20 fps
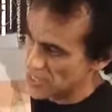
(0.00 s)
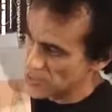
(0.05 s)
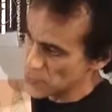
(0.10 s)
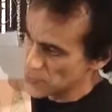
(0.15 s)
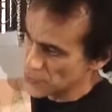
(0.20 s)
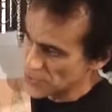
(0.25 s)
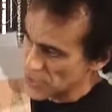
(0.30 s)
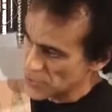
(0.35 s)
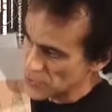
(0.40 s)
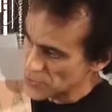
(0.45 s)
And
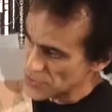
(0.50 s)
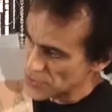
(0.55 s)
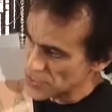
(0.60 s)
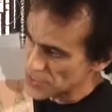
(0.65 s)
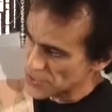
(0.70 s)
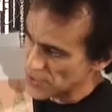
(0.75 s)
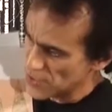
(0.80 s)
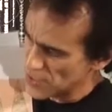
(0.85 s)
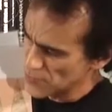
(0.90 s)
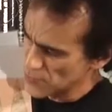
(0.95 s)
you will notice
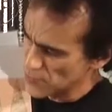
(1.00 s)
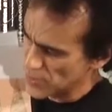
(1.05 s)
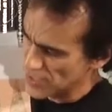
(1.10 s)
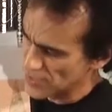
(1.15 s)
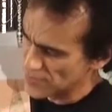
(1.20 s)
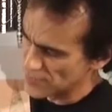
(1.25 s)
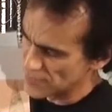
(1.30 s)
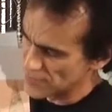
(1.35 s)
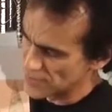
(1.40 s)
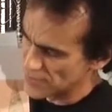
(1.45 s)
the sine
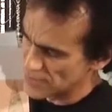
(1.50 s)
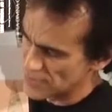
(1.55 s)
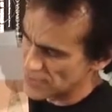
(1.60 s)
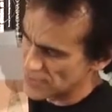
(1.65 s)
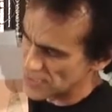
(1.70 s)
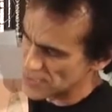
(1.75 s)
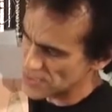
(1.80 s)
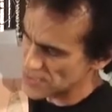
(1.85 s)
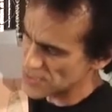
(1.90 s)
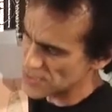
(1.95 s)
wave
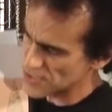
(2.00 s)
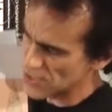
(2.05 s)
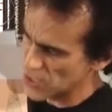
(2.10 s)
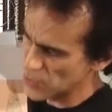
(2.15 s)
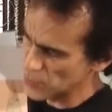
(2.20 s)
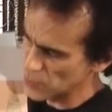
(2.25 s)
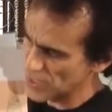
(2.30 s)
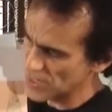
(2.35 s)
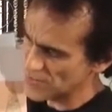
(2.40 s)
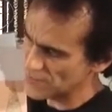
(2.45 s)
as the
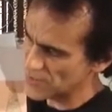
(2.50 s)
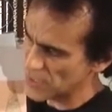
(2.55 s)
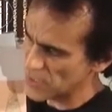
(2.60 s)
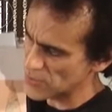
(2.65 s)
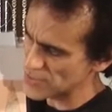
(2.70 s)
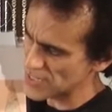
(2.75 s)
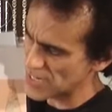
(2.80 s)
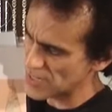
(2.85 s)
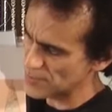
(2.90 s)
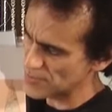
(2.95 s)
sine wave
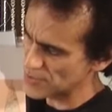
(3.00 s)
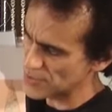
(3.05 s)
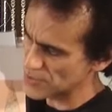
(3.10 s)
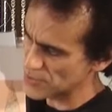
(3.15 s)
goes up